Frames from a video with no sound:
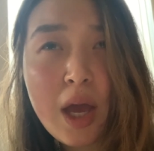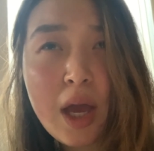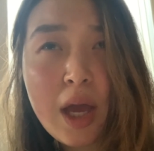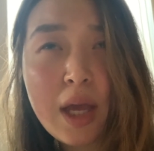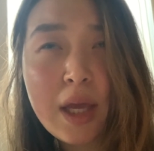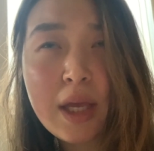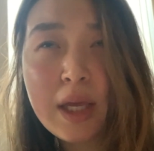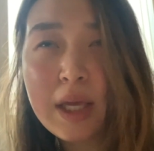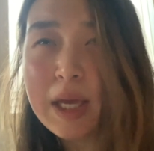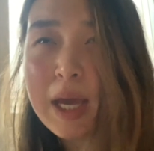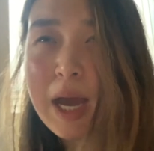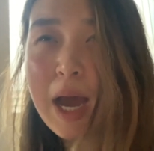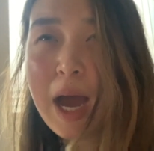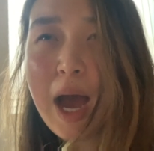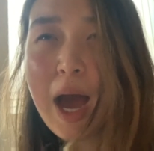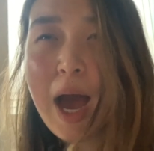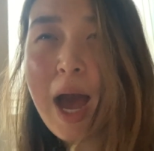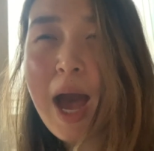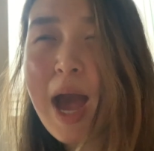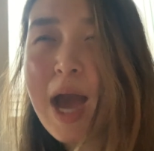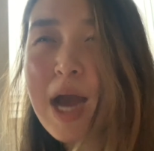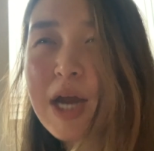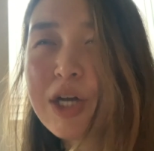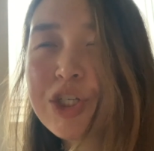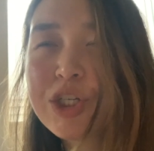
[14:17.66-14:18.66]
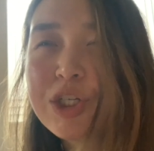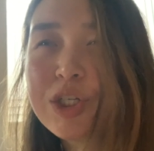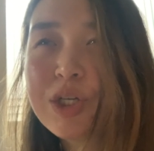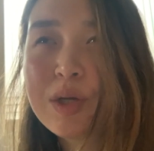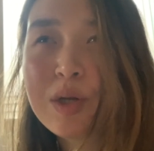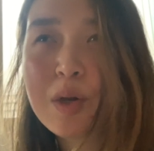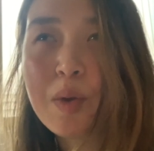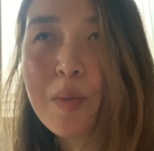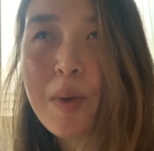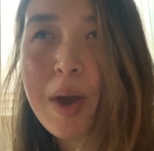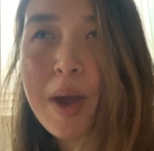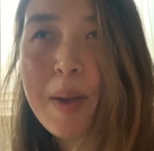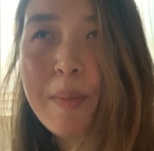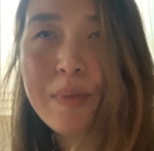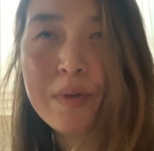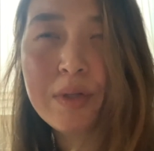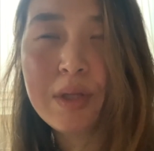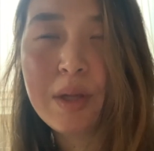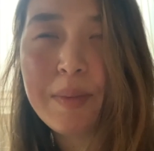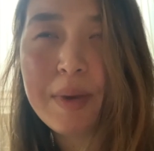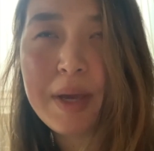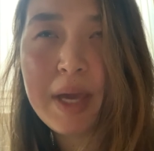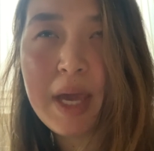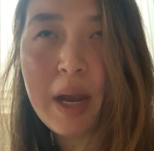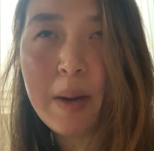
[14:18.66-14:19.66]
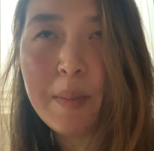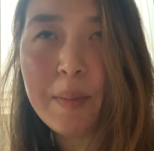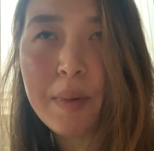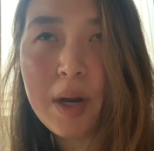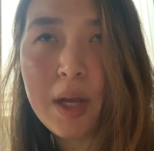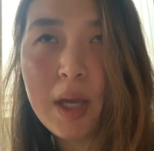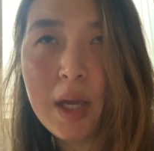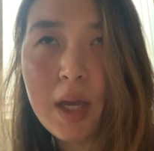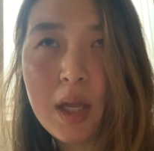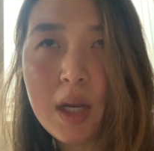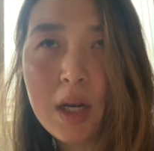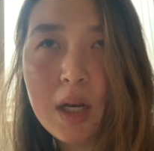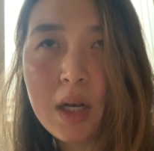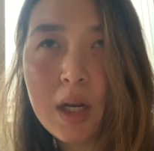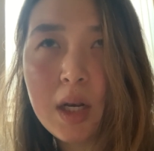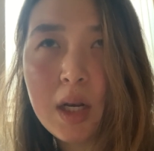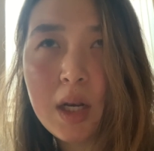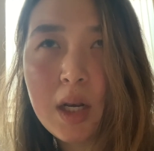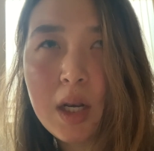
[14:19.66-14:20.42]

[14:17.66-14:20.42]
Yeah, I actually don't know why I pulled up my camera again